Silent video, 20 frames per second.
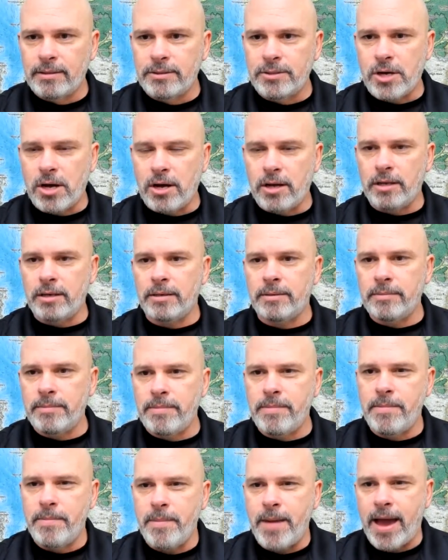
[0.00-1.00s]

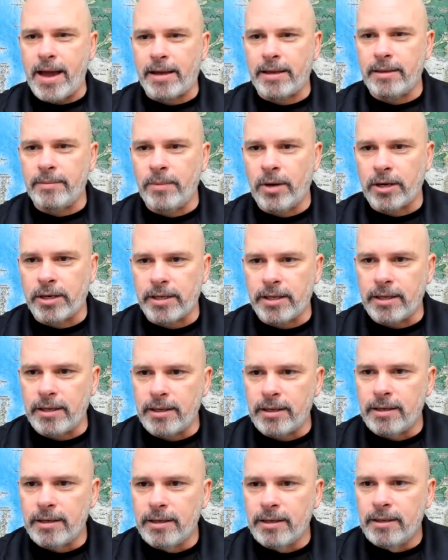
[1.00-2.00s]
John Mackey, Markey,
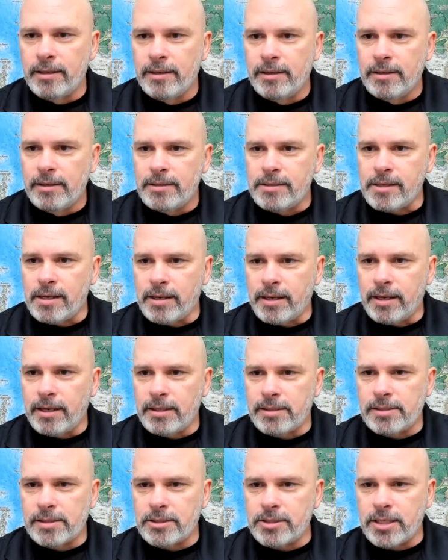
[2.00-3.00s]
John,
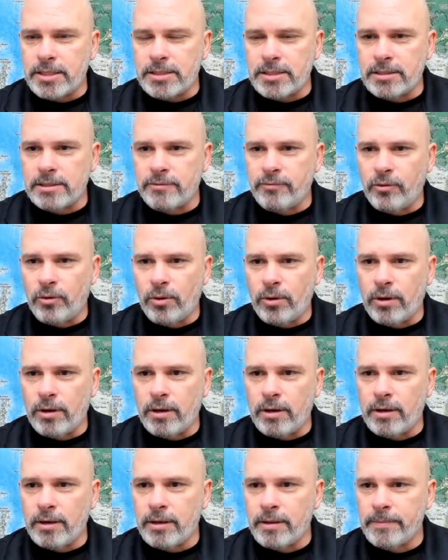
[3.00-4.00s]
any suggestions
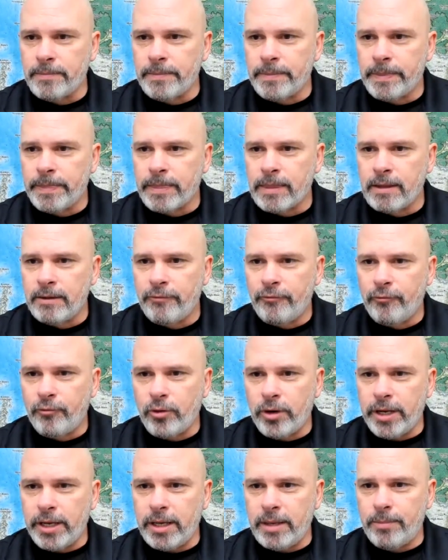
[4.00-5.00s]
for
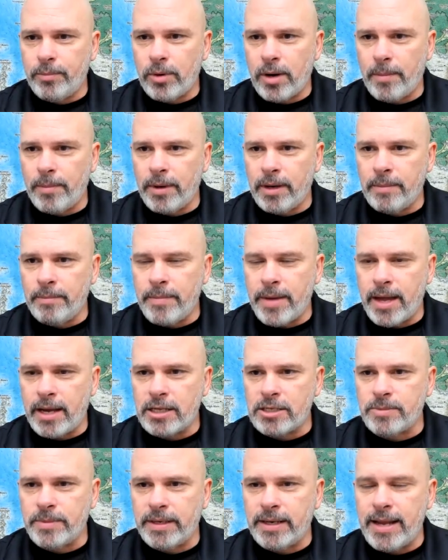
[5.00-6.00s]
free property
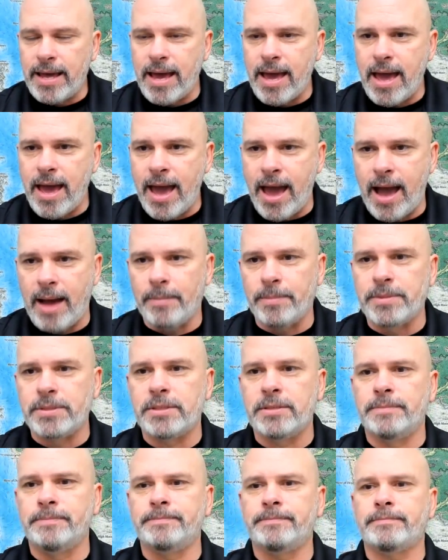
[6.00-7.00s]
management
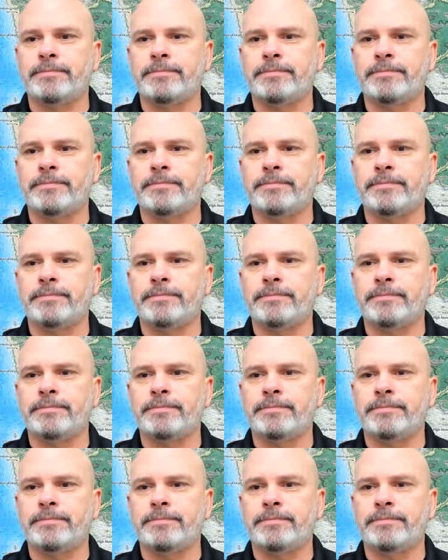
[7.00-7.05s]
apps?